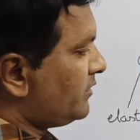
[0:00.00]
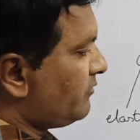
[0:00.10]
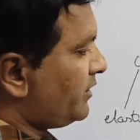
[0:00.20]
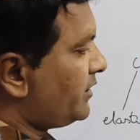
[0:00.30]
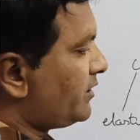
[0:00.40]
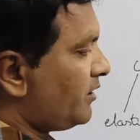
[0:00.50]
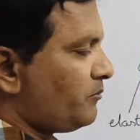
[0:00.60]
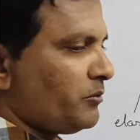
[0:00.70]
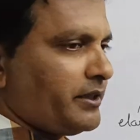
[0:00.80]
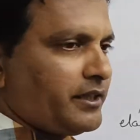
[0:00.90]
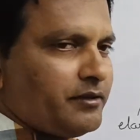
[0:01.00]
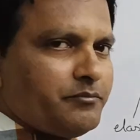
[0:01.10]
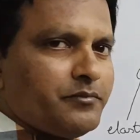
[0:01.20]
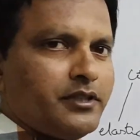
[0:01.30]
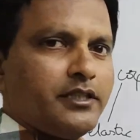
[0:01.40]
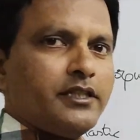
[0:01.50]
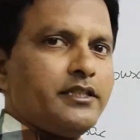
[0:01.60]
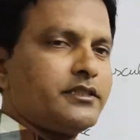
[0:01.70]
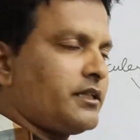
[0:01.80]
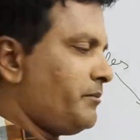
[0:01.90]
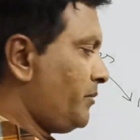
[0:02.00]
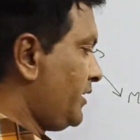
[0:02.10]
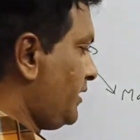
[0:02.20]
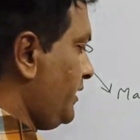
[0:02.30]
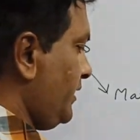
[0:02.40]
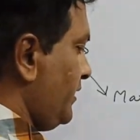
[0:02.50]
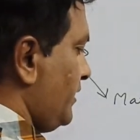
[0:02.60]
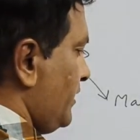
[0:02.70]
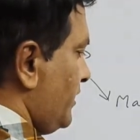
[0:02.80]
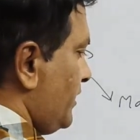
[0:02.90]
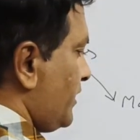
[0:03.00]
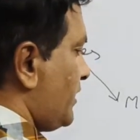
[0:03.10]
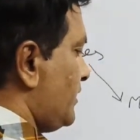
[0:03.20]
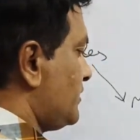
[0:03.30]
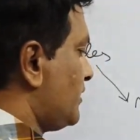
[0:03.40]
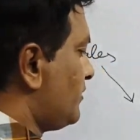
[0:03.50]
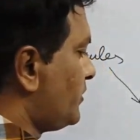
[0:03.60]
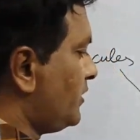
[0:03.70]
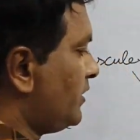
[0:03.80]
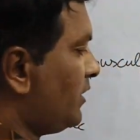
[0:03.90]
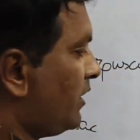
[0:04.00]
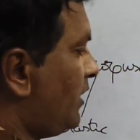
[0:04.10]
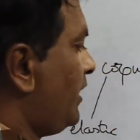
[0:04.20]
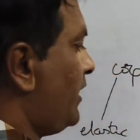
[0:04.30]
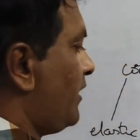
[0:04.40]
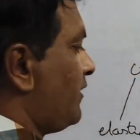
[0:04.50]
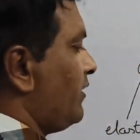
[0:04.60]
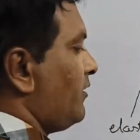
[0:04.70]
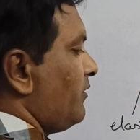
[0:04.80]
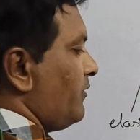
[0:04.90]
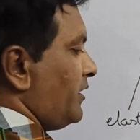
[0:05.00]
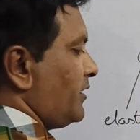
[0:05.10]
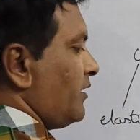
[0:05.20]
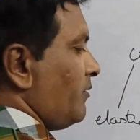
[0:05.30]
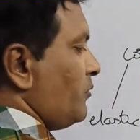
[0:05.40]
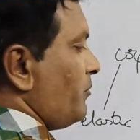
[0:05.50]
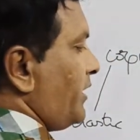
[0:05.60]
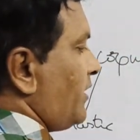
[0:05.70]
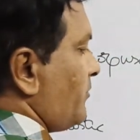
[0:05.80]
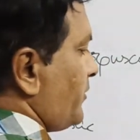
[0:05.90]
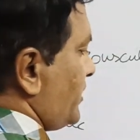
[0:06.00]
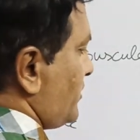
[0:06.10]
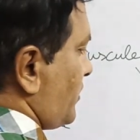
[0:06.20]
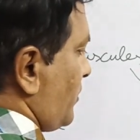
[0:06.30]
the vertical momentum is completely conserved, and the vertical momentum is the